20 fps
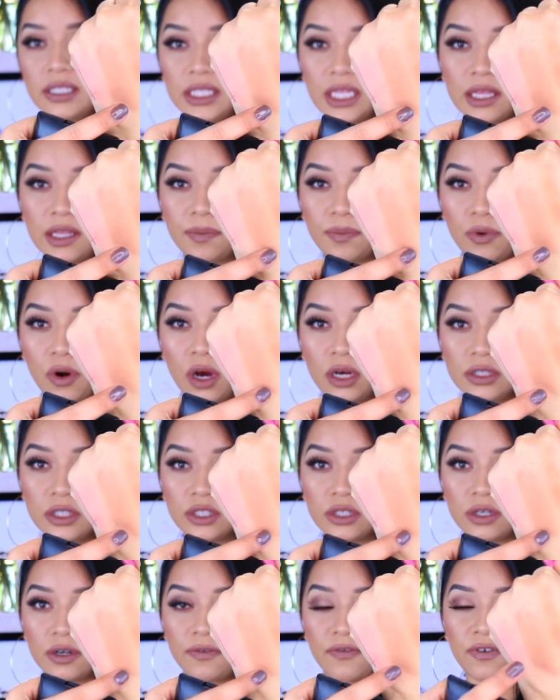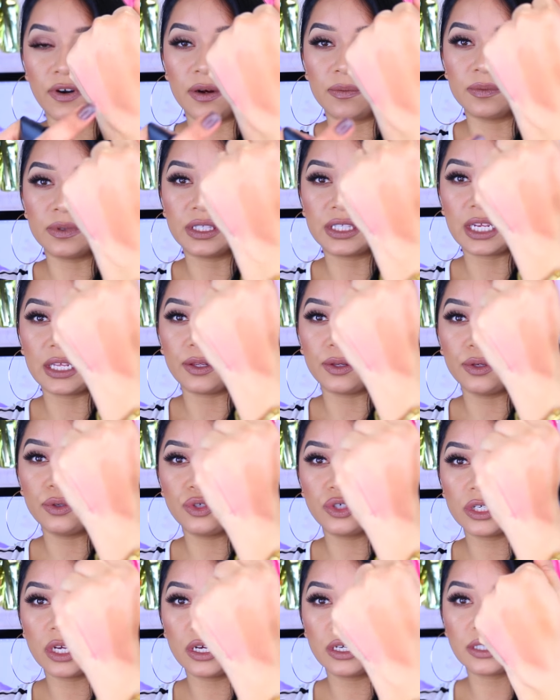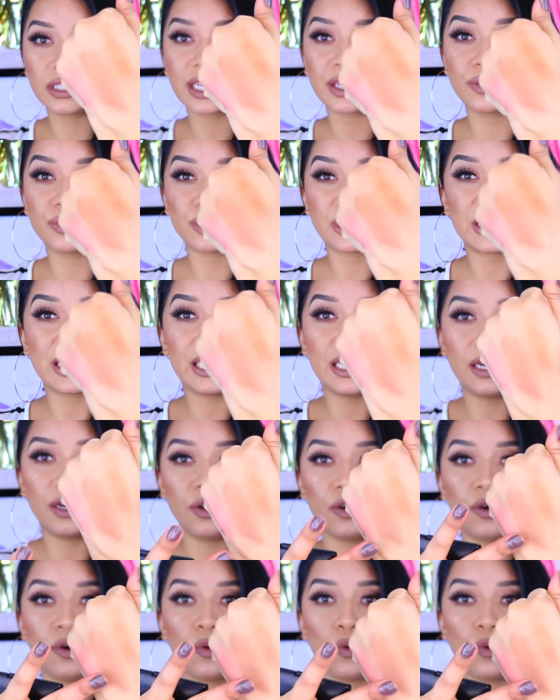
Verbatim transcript: is the bronzer from Saint Lucia, Saint Lucia,